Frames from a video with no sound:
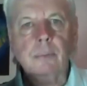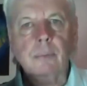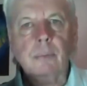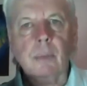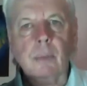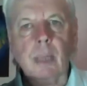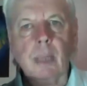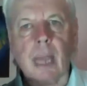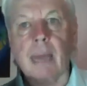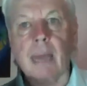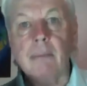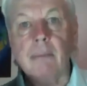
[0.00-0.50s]

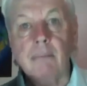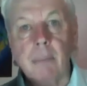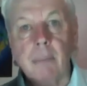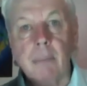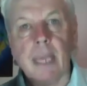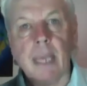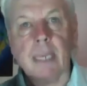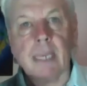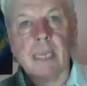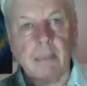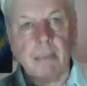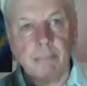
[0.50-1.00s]
and
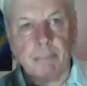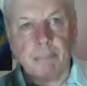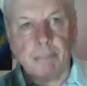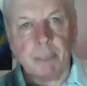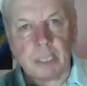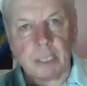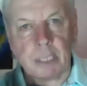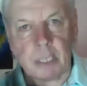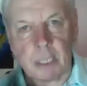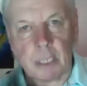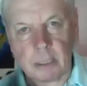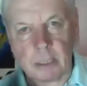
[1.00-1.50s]
make
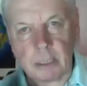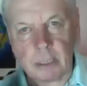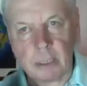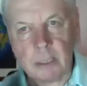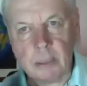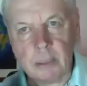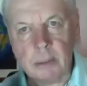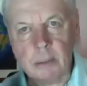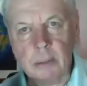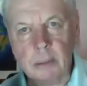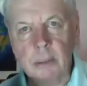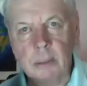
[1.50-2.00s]
impotent
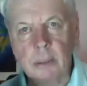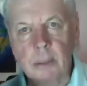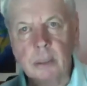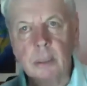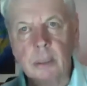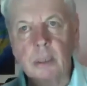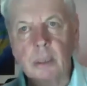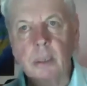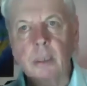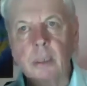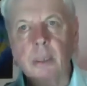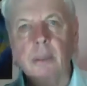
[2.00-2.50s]

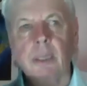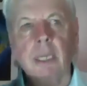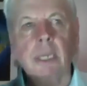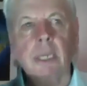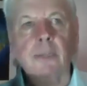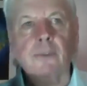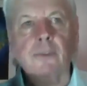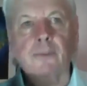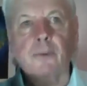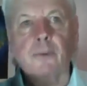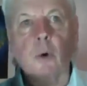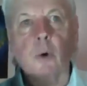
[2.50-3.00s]

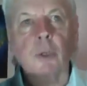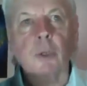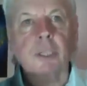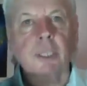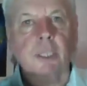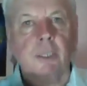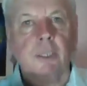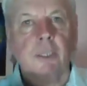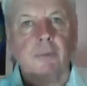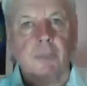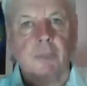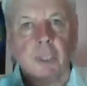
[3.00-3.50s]
these
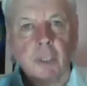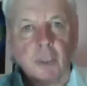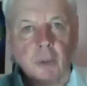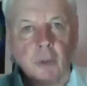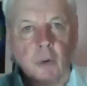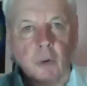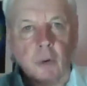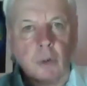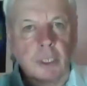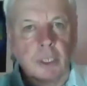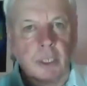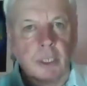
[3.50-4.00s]
forces of
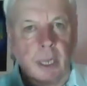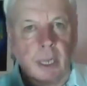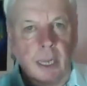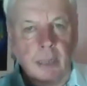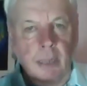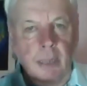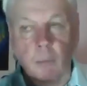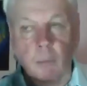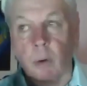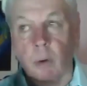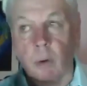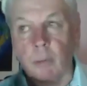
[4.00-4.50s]
distortion
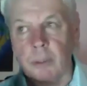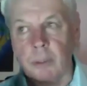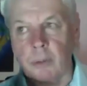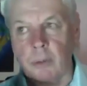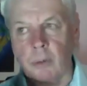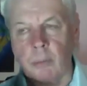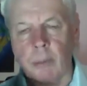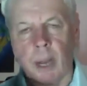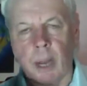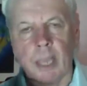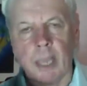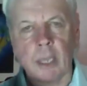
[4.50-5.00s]
and what
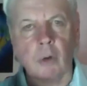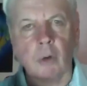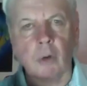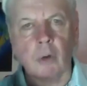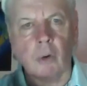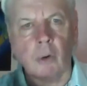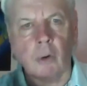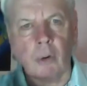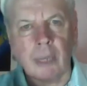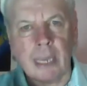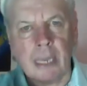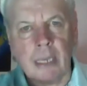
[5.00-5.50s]
you might
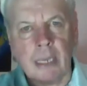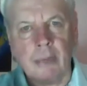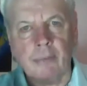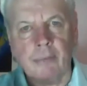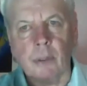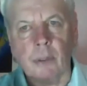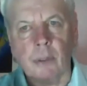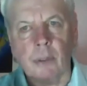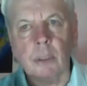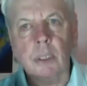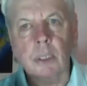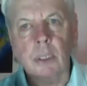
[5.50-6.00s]
call
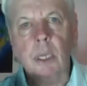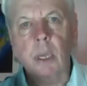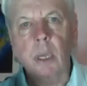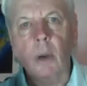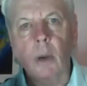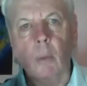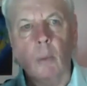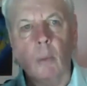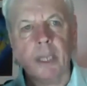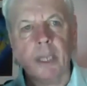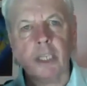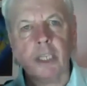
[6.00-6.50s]
evil,
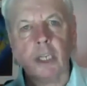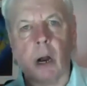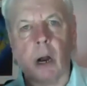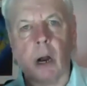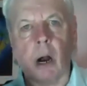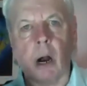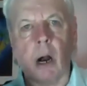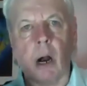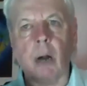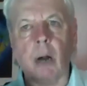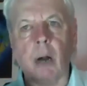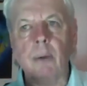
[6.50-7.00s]
which
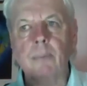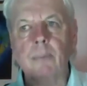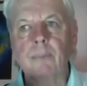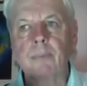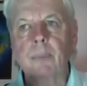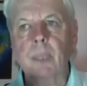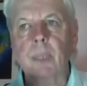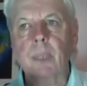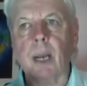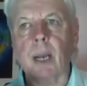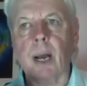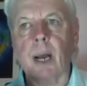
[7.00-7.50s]
are
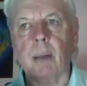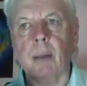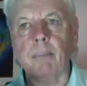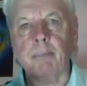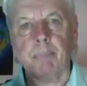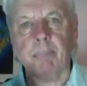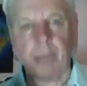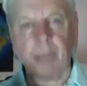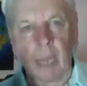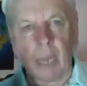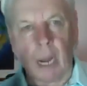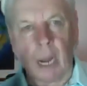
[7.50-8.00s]

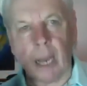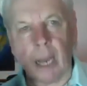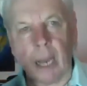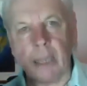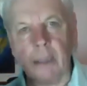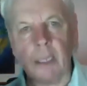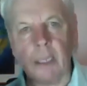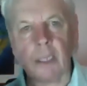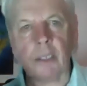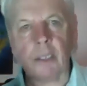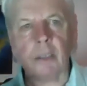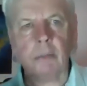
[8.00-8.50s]
behind
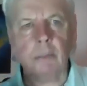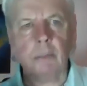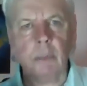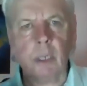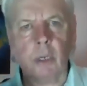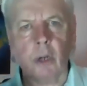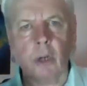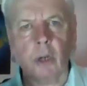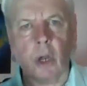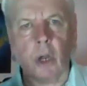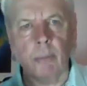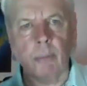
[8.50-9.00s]
this
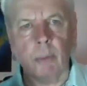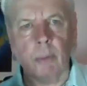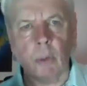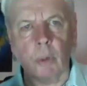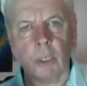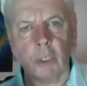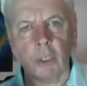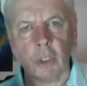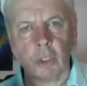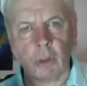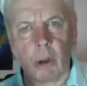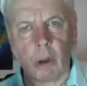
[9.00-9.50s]
global
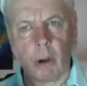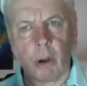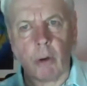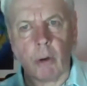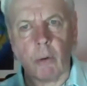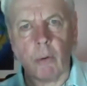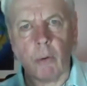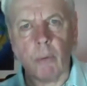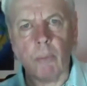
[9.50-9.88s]
control.